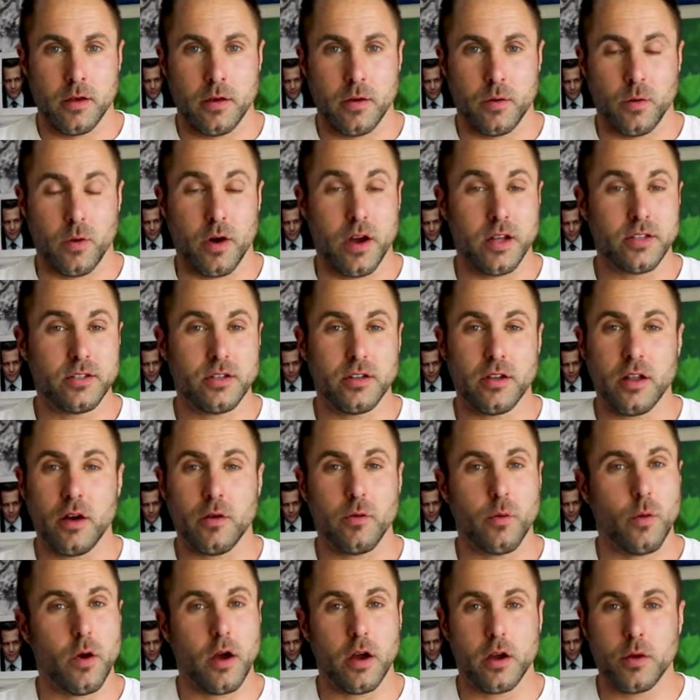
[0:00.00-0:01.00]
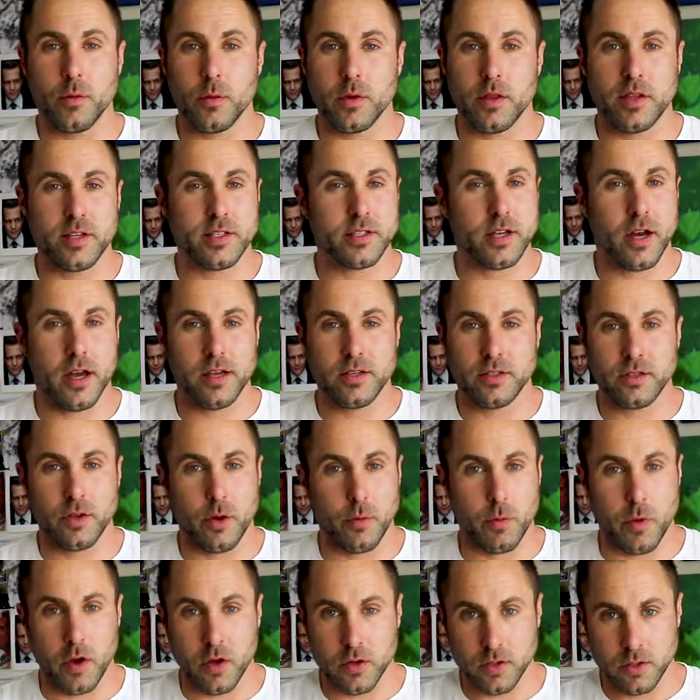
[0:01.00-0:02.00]
do you love working with these guys
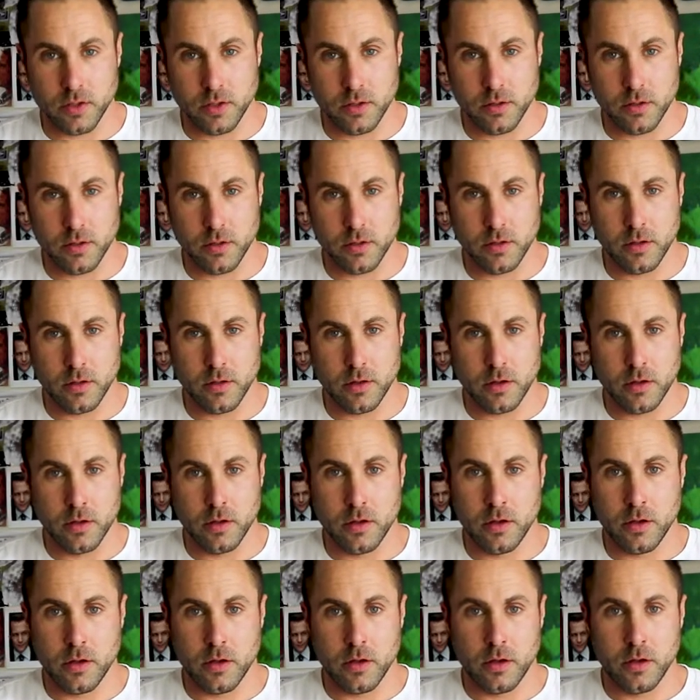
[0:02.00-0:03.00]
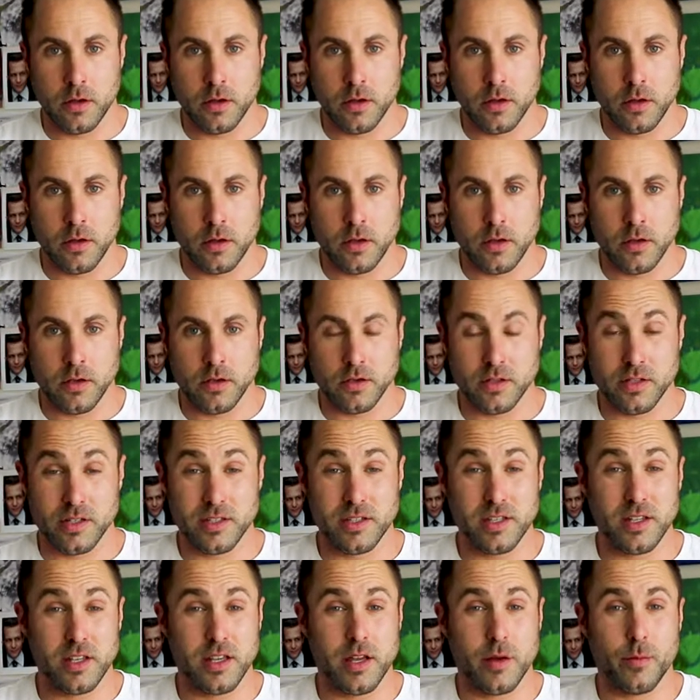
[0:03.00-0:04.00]
so much? It's
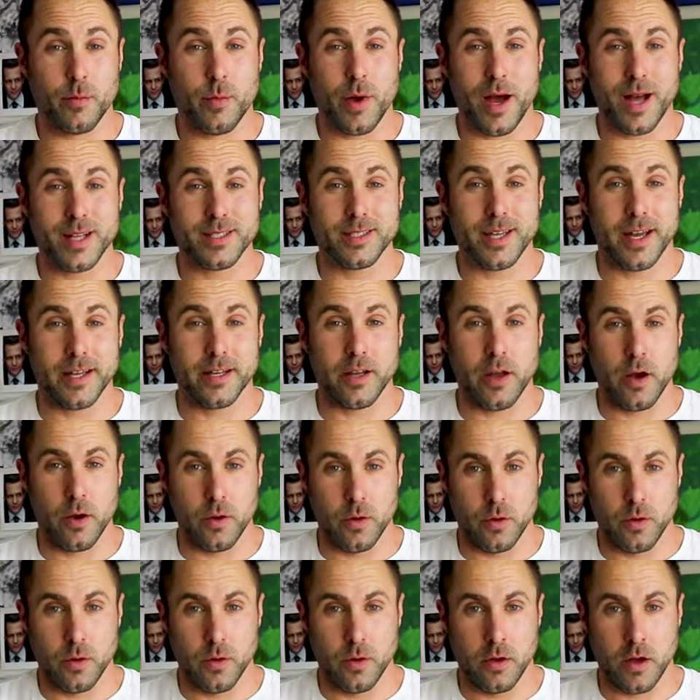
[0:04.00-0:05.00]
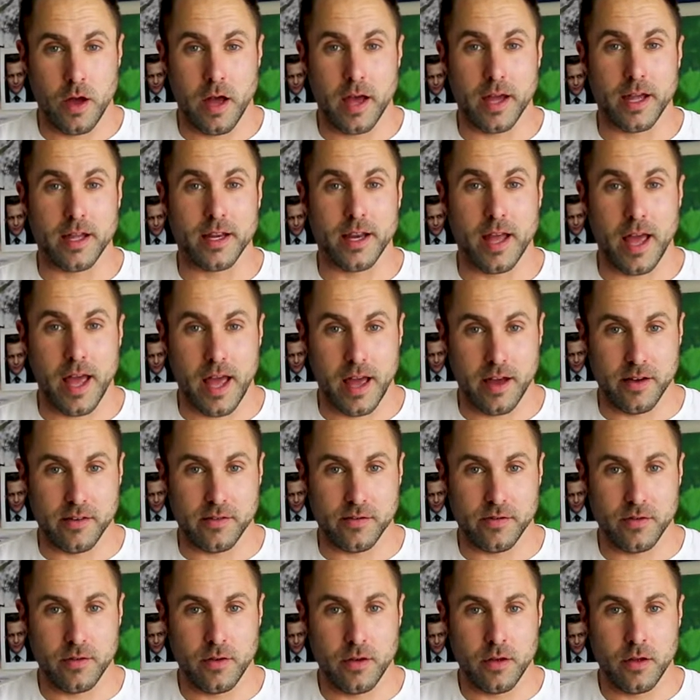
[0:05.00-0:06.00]
because of the impact I know I can
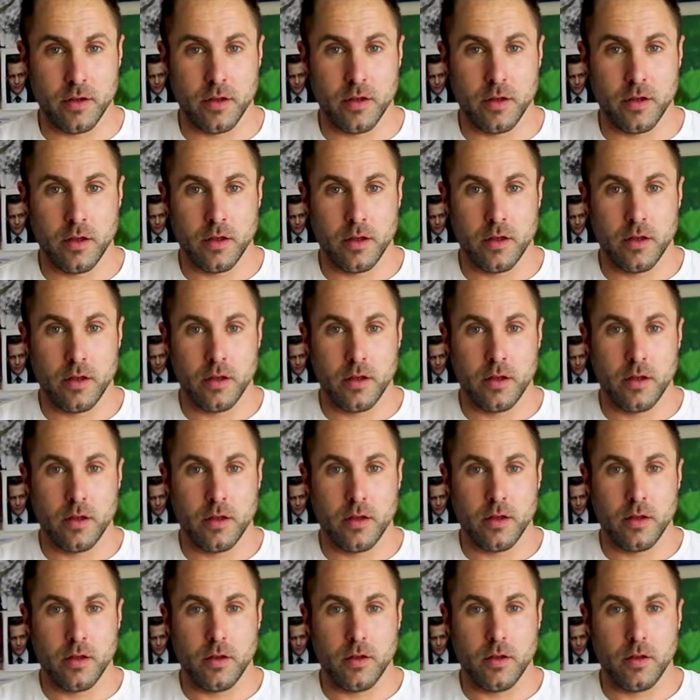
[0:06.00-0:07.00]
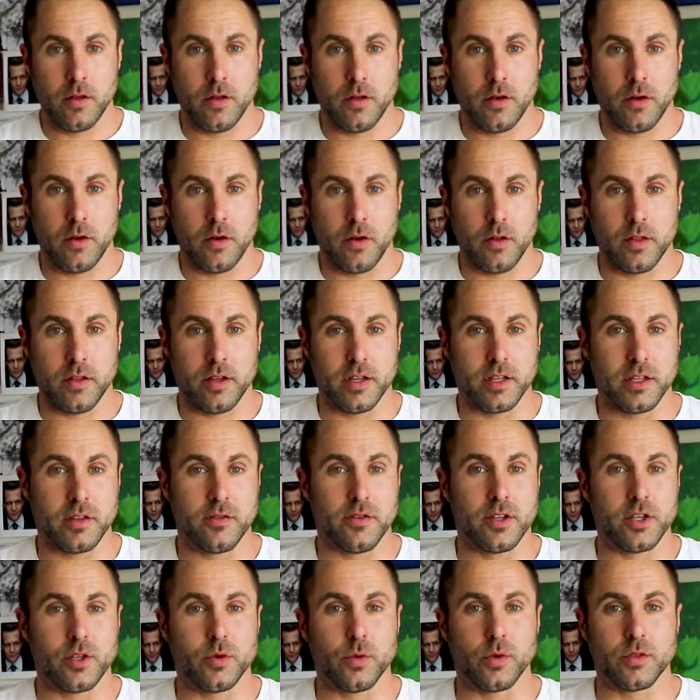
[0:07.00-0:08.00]
have on the
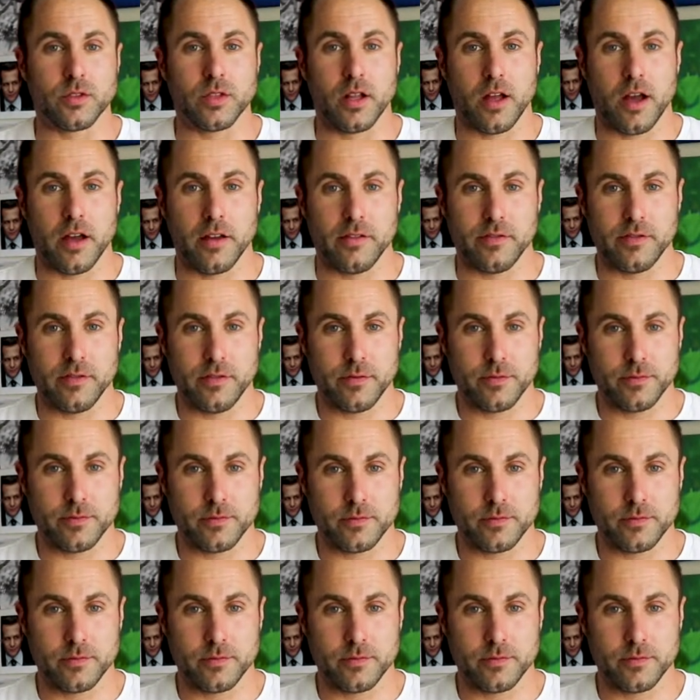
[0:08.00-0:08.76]
individual's life.